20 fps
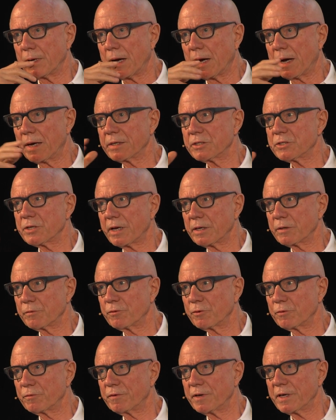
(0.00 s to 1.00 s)
Alexander
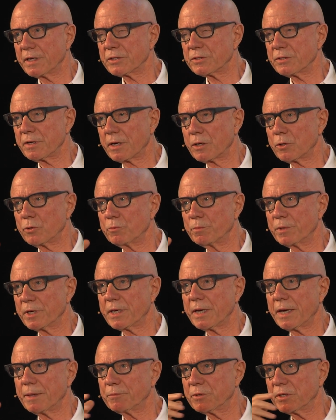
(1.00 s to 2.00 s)
von Fegesack, who
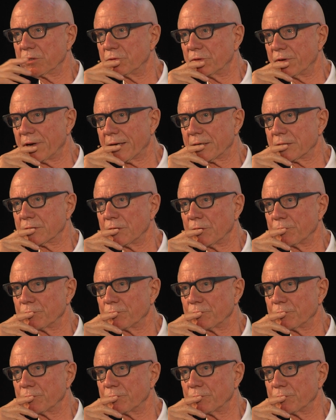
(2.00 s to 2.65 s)
became the director